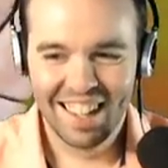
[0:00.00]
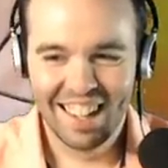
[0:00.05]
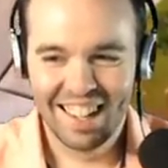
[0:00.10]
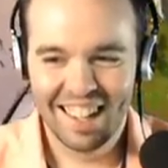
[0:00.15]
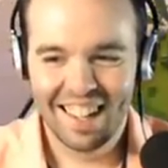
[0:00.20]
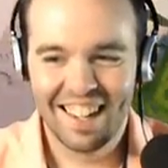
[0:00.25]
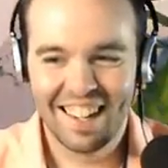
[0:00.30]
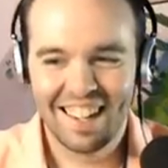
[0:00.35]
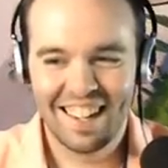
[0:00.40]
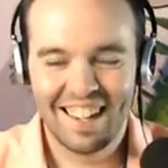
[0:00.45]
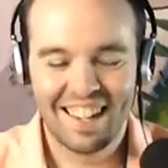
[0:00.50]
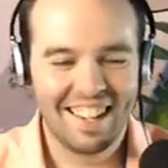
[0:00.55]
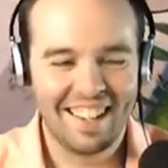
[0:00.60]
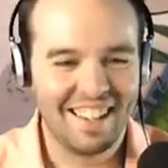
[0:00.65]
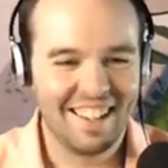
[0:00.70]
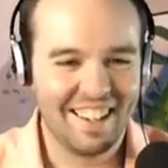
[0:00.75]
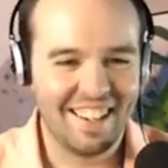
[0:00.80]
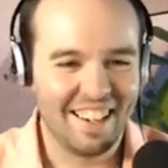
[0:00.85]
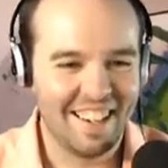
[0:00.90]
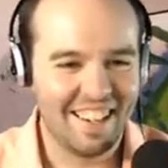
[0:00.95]
Sorry, I
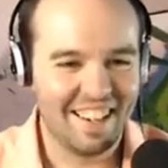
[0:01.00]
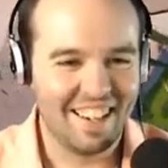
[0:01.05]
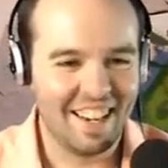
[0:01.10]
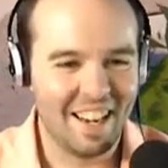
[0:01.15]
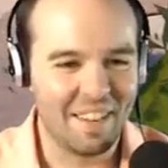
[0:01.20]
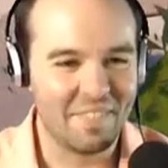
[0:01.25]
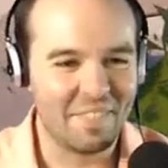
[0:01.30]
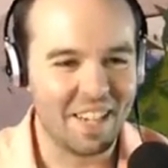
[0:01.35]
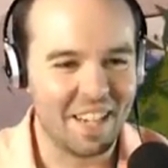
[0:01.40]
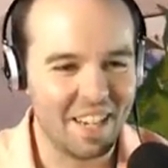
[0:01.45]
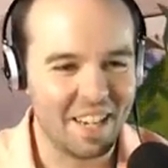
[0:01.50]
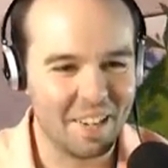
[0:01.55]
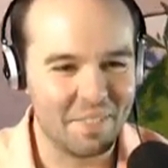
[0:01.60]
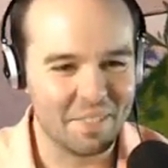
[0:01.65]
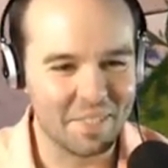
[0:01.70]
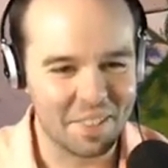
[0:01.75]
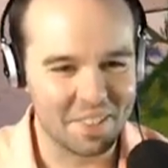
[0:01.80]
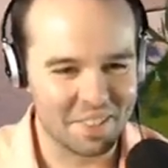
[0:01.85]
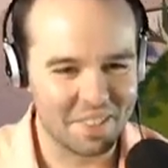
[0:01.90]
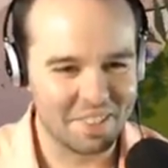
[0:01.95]
didn't. I'm not. I'm a
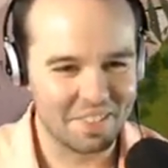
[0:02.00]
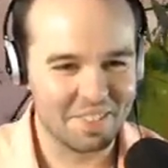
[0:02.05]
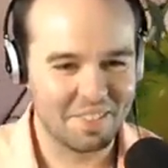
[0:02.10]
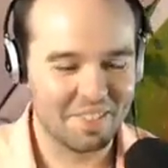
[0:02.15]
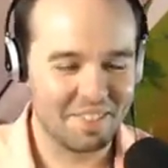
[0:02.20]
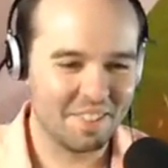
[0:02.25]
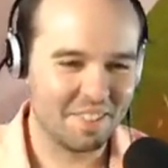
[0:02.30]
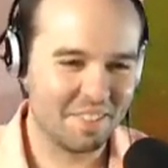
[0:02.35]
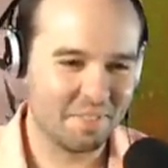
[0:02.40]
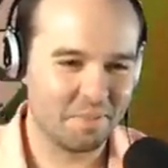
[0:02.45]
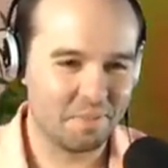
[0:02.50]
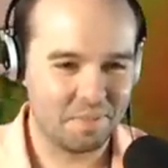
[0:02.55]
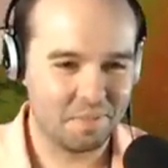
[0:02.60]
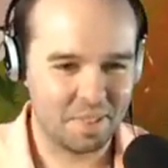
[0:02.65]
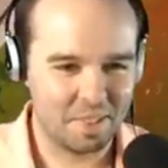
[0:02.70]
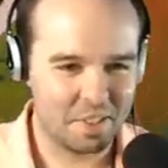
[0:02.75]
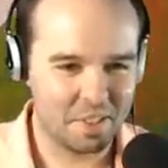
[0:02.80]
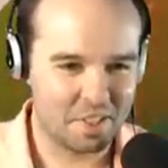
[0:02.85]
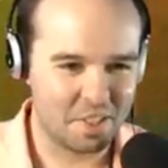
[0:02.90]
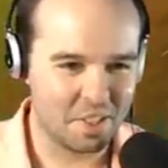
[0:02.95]
little
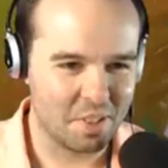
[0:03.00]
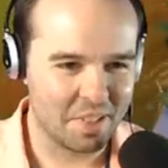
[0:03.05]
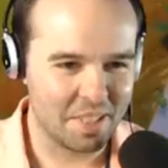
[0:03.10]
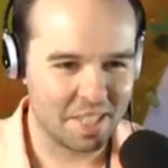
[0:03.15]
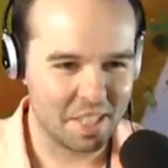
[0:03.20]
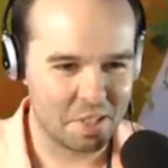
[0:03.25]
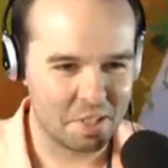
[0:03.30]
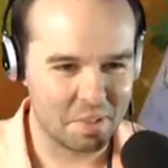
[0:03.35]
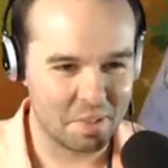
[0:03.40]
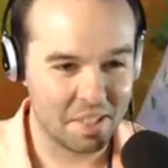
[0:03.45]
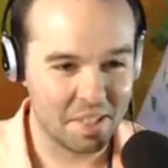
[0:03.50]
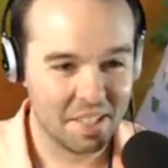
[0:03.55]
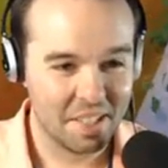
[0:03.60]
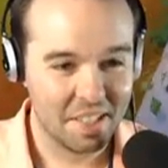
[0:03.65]
slow on this one.